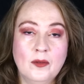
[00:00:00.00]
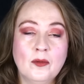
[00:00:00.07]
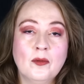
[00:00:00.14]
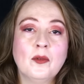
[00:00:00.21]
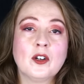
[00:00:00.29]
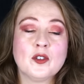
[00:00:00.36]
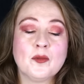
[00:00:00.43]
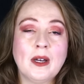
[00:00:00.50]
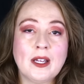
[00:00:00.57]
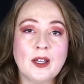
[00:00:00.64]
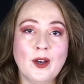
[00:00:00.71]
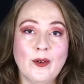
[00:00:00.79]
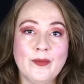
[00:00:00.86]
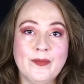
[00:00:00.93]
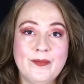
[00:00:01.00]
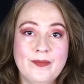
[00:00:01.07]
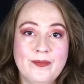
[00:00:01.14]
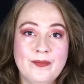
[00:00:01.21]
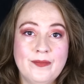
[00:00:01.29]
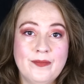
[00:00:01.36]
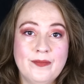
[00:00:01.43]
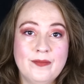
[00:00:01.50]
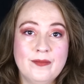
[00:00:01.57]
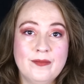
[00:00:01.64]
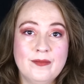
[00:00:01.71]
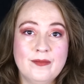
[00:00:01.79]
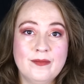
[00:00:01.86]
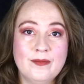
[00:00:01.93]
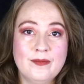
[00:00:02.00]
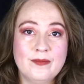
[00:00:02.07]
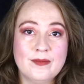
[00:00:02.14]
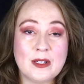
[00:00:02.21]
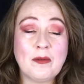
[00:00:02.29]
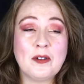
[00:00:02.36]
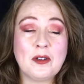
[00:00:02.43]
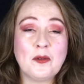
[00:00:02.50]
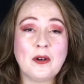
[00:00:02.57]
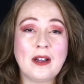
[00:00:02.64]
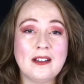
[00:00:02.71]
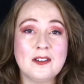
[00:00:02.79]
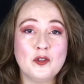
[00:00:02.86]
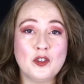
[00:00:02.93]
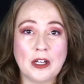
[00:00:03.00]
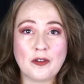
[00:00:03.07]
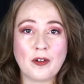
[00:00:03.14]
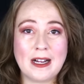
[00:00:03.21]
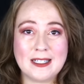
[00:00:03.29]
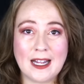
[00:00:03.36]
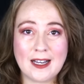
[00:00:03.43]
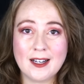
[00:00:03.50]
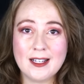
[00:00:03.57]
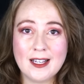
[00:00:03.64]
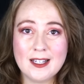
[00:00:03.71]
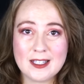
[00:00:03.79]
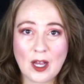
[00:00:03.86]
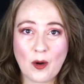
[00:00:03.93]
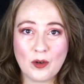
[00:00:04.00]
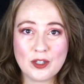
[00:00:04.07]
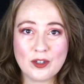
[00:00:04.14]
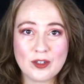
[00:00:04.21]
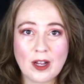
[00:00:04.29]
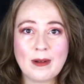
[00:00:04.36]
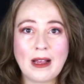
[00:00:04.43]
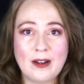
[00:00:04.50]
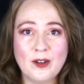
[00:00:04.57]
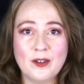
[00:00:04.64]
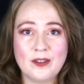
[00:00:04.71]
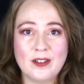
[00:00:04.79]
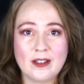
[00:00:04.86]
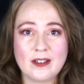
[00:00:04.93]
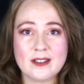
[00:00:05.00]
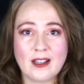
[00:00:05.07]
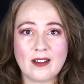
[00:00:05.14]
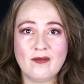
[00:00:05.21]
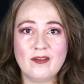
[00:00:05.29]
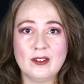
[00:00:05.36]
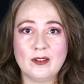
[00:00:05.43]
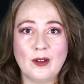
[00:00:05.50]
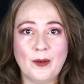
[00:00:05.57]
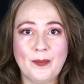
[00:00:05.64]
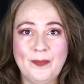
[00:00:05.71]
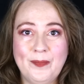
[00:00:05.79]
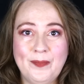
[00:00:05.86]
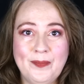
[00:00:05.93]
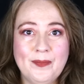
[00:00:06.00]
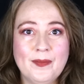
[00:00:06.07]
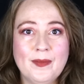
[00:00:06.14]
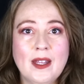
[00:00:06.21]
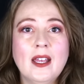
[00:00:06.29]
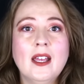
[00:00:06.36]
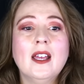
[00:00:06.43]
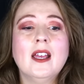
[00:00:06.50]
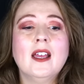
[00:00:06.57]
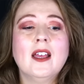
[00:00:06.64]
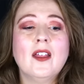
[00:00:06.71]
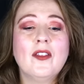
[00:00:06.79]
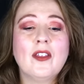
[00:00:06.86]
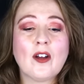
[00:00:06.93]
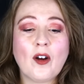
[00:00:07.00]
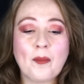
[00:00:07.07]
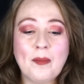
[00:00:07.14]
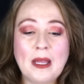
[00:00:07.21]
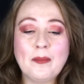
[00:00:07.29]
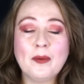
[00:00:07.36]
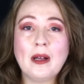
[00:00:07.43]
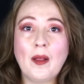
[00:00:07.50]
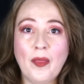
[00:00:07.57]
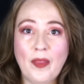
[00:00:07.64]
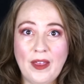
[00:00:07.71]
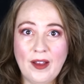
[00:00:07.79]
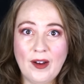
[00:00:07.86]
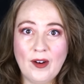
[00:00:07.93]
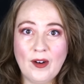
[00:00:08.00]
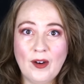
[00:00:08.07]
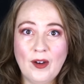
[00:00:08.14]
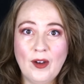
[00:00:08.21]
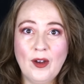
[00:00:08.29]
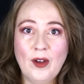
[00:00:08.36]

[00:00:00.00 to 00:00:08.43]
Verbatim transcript: Where'd your mind go? Some of you went, gender identity? Is that what you're talking about? I know you did because I can feel you. There are people out there